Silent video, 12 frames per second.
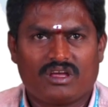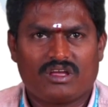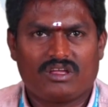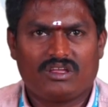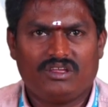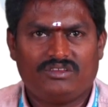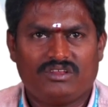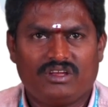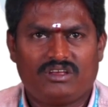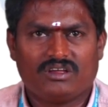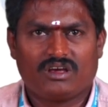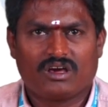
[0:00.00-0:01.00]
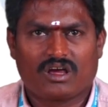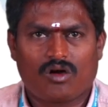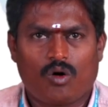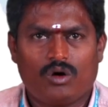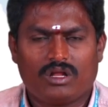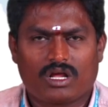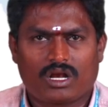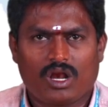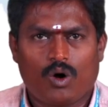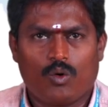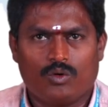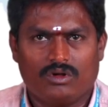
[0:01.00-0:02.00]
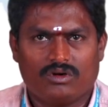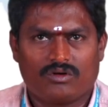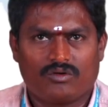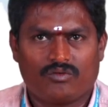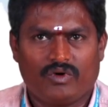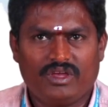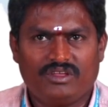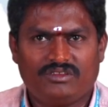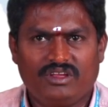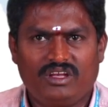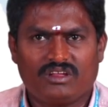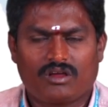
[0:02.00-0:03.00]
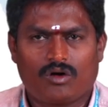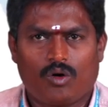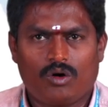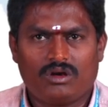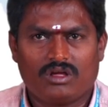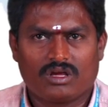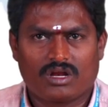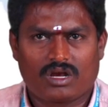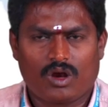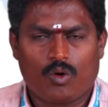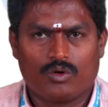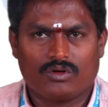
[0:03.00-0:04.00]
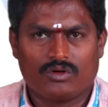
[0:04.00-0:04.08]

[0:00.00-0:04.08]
Is it called cloud? Why is it called cloud?